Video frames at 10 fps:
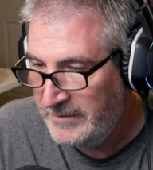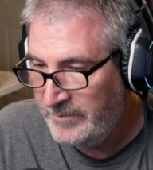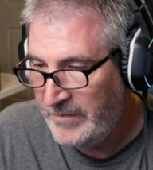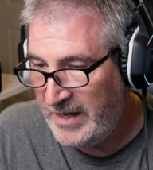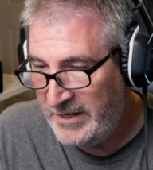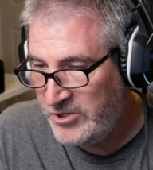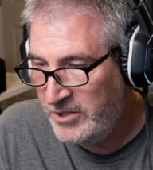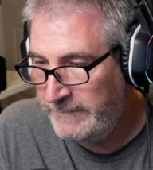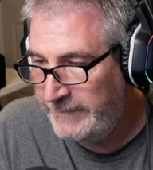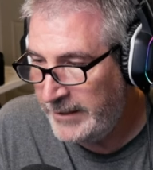And it
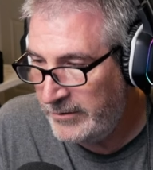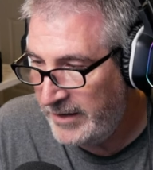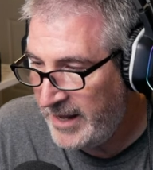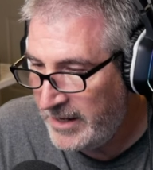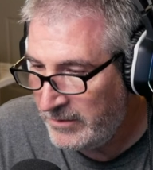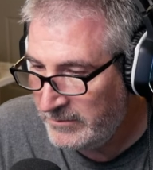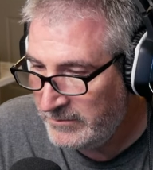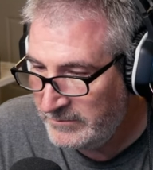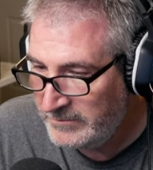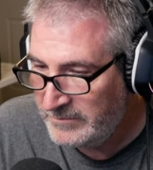should figure it out.
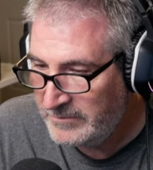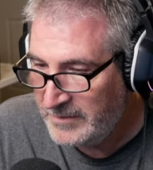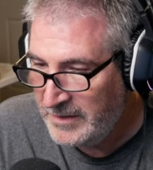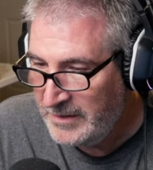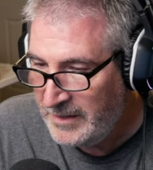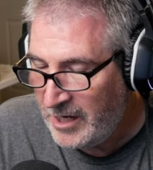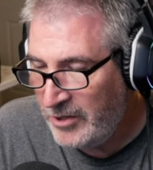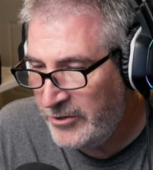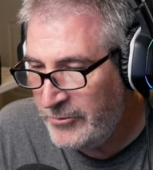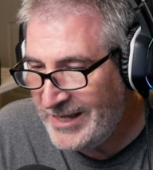
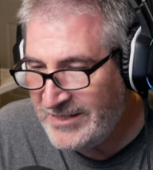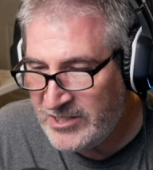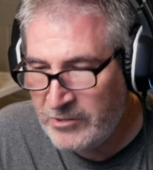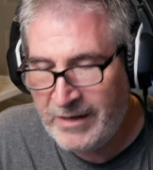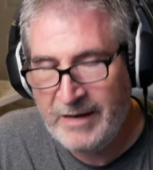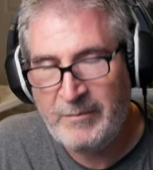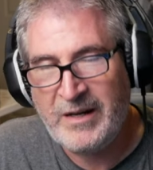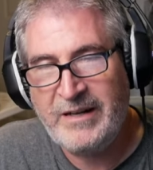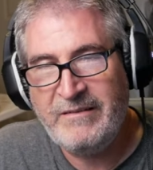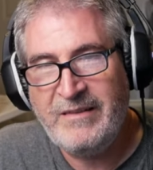Although Instagram
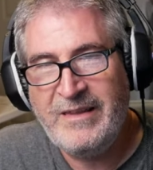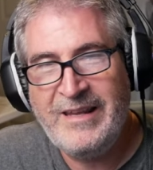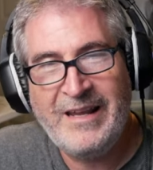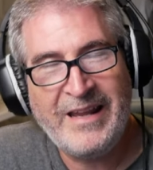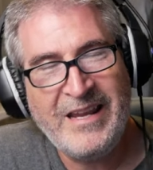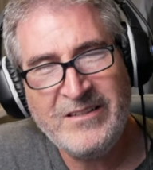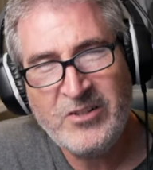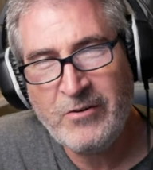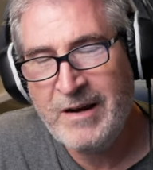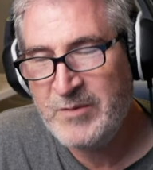
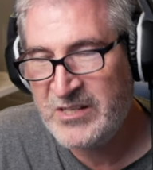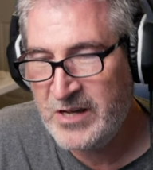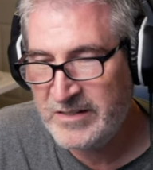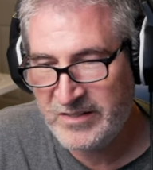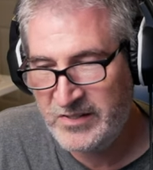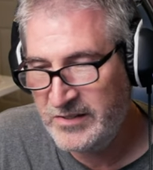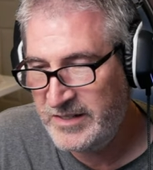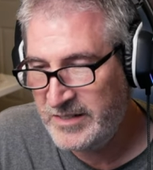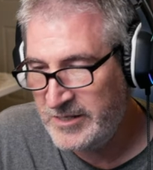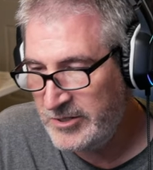is not as good
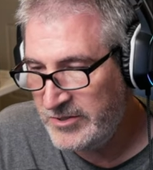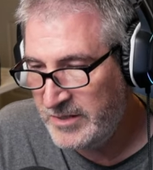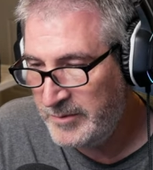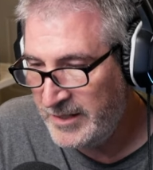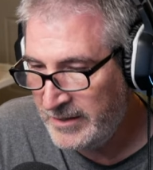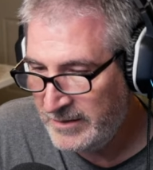as it used to be.